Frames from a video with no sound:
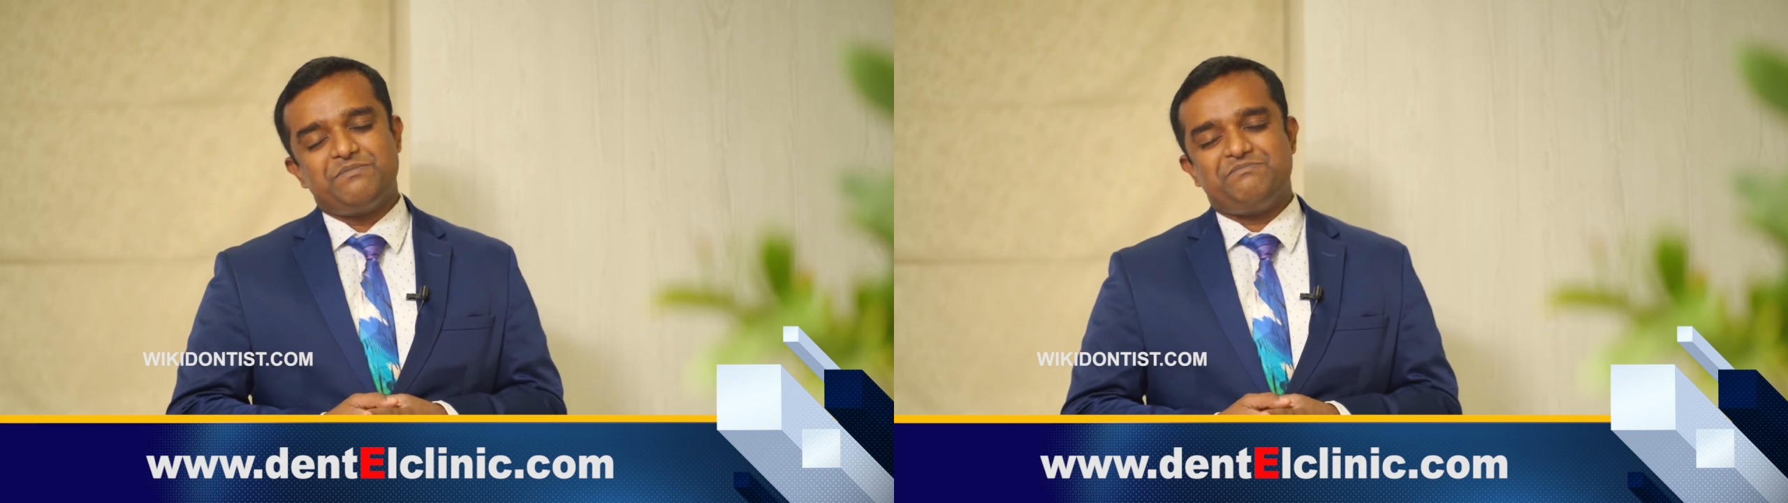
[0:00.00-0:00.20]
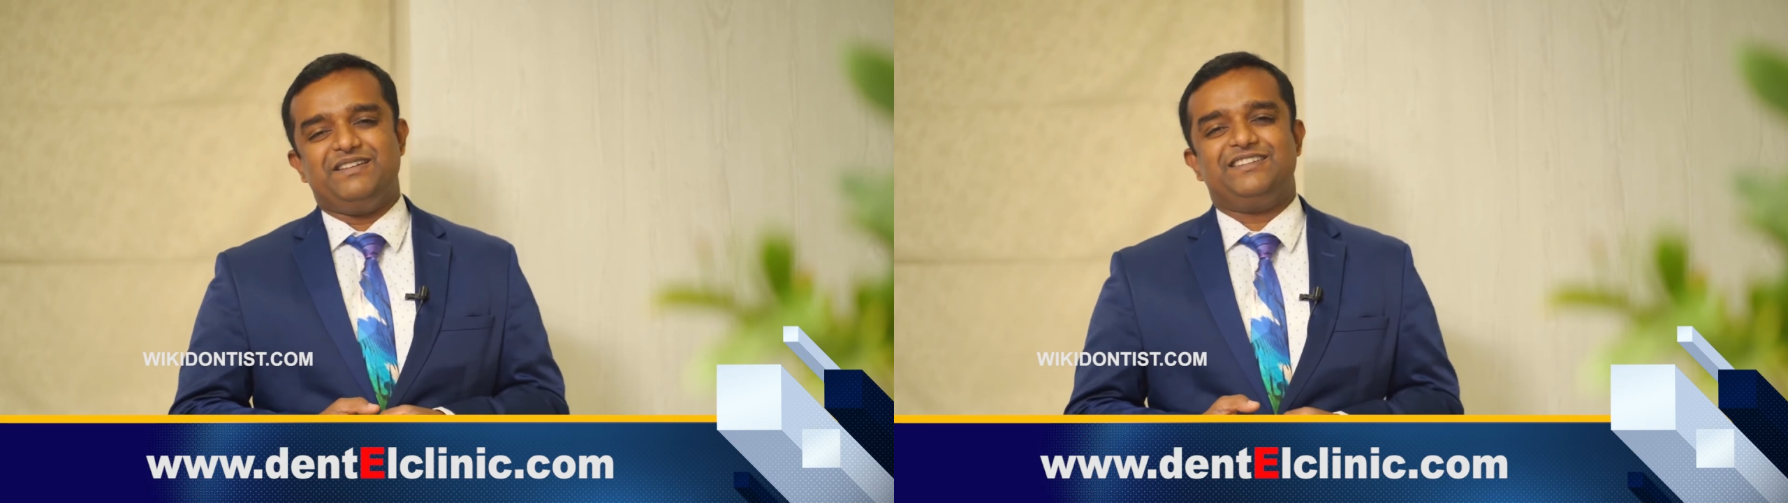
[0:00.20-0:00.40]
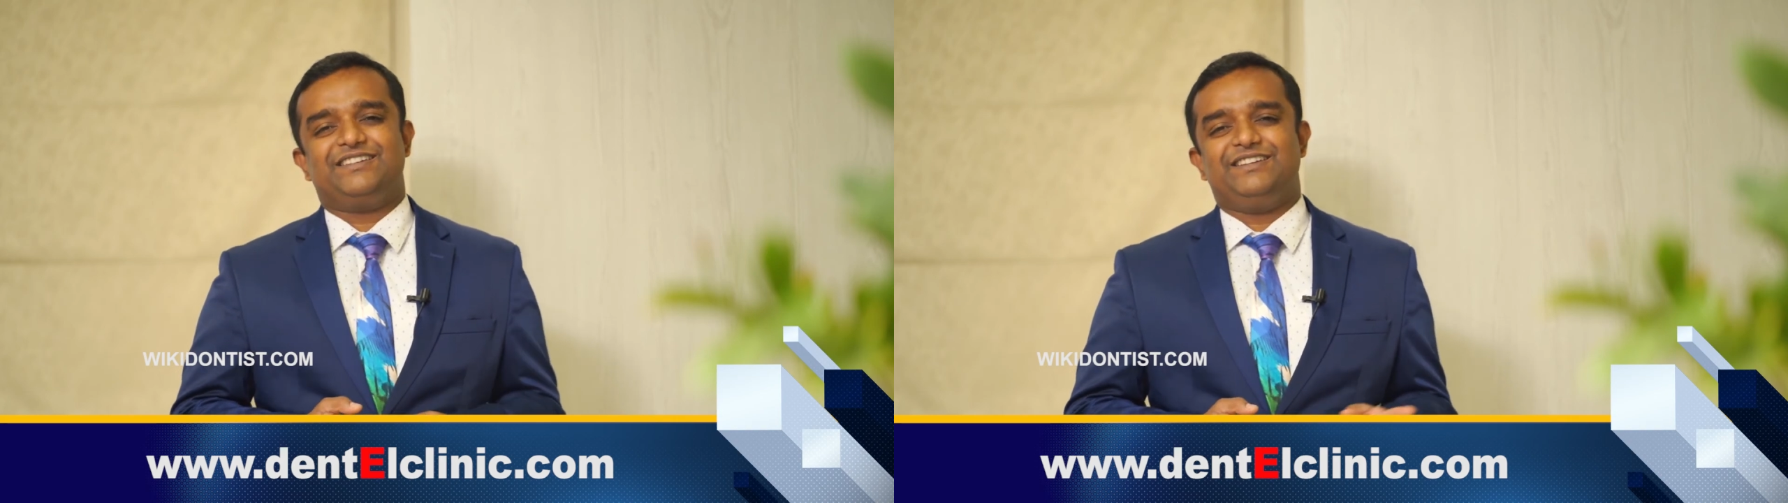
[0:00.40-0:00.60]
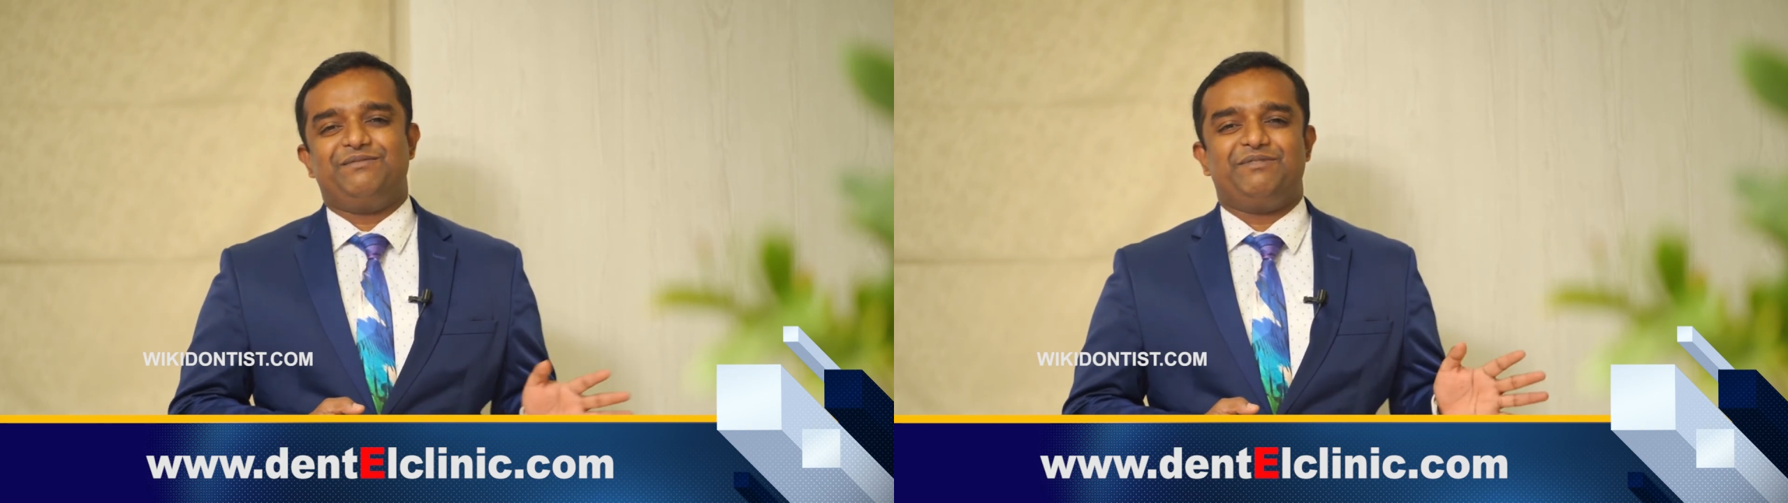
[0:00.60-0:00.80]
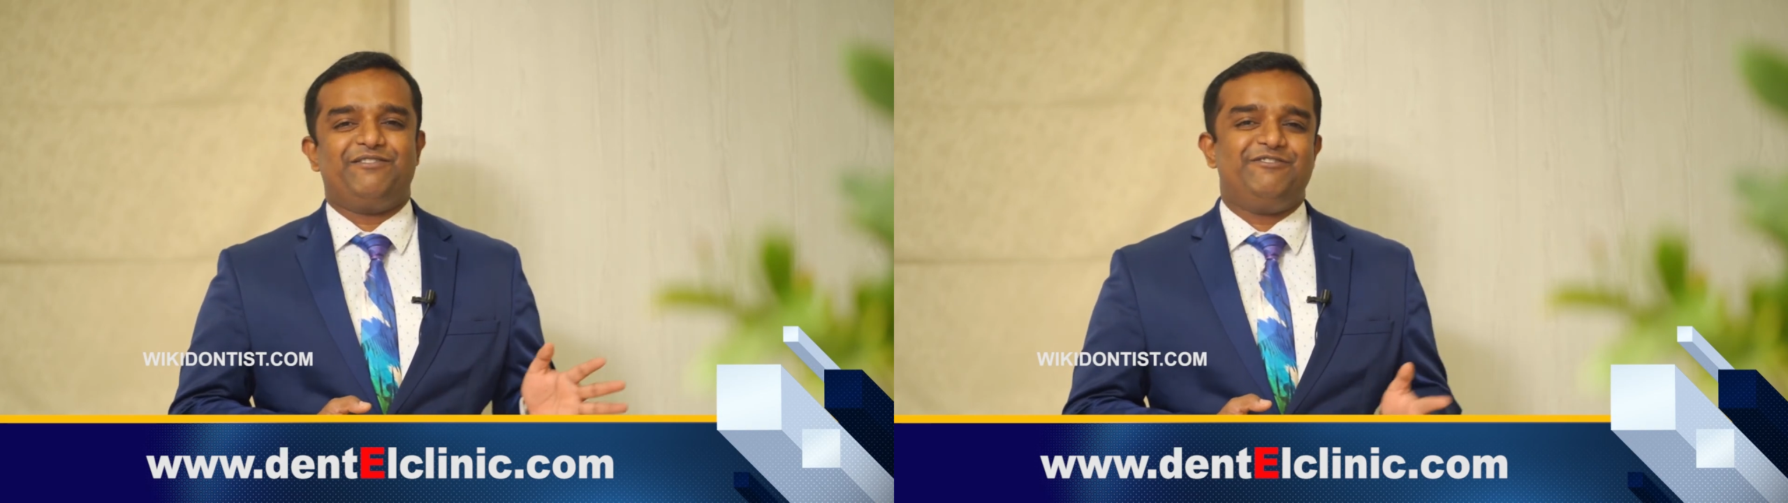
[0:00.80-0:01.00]
mentioned
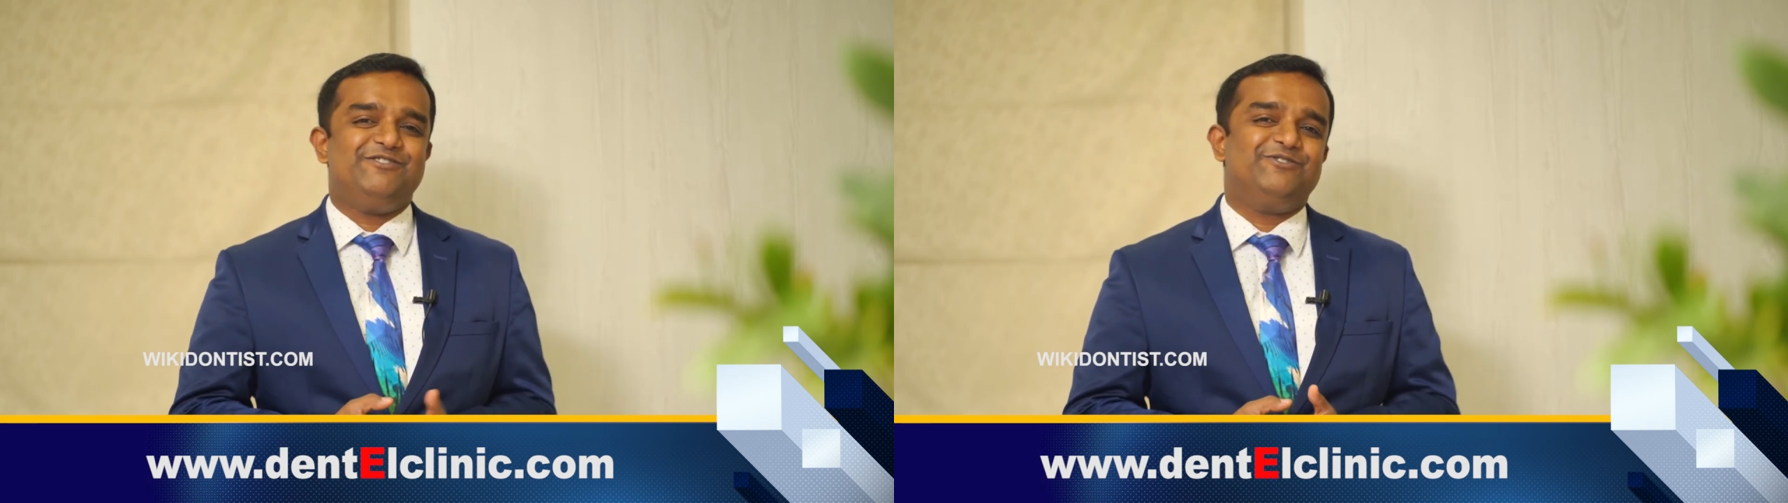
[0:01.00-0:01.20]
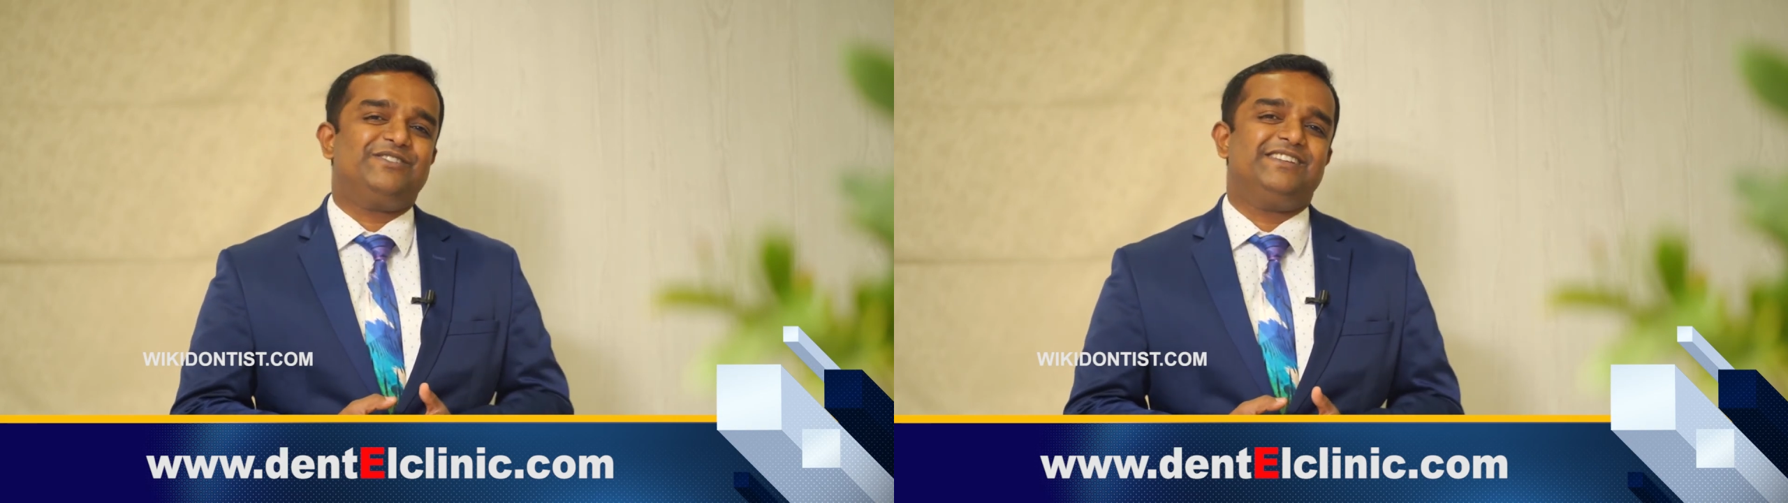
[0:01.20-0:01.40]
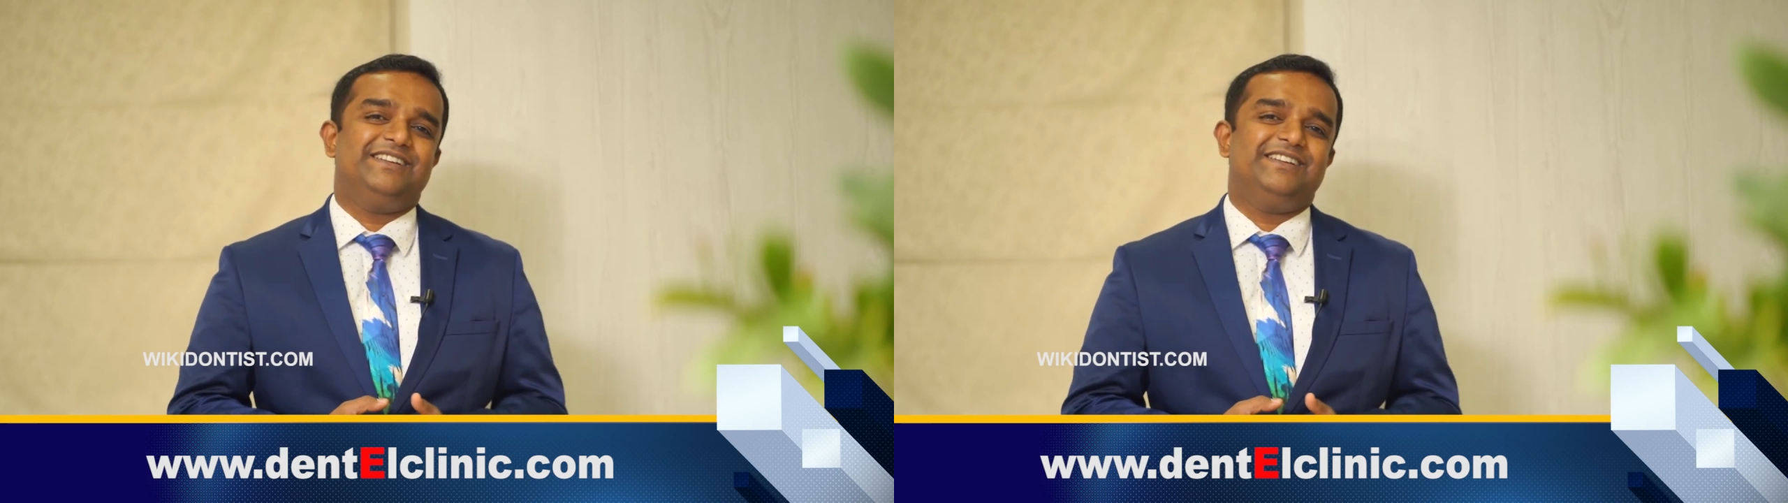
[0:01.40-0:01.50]
in my videos